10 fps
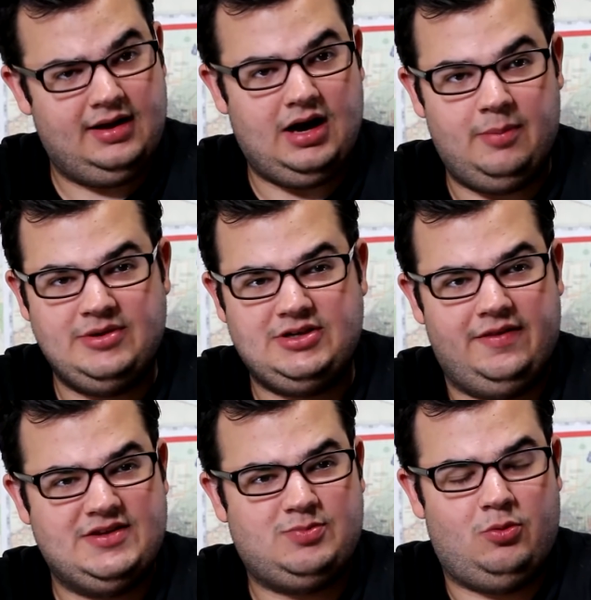Up until
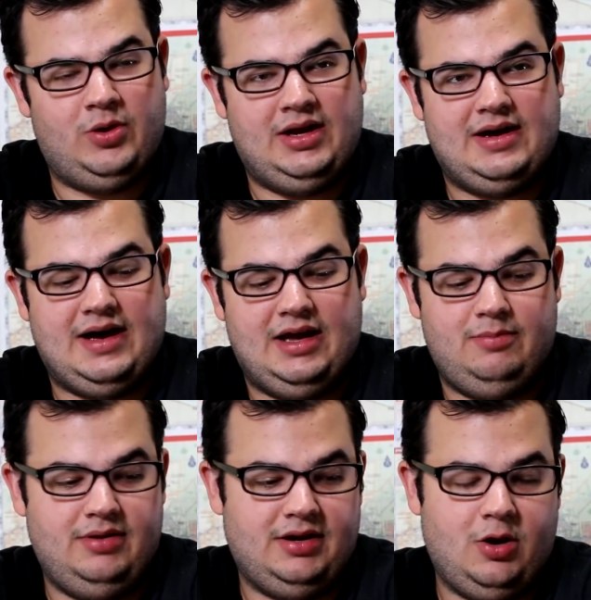this point, I
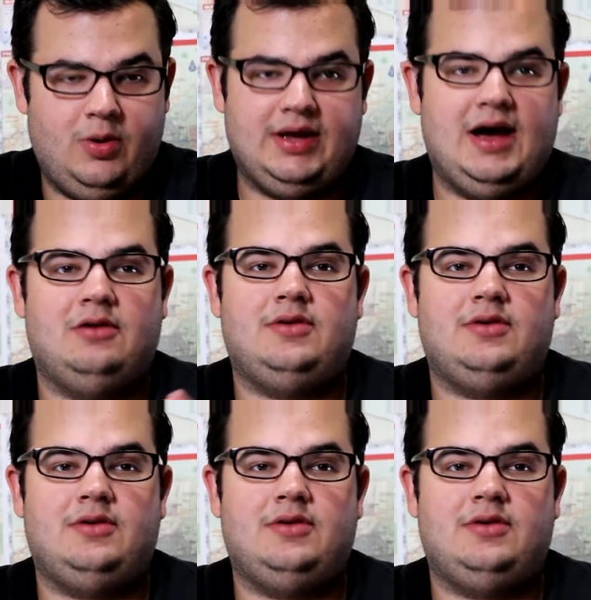had been going out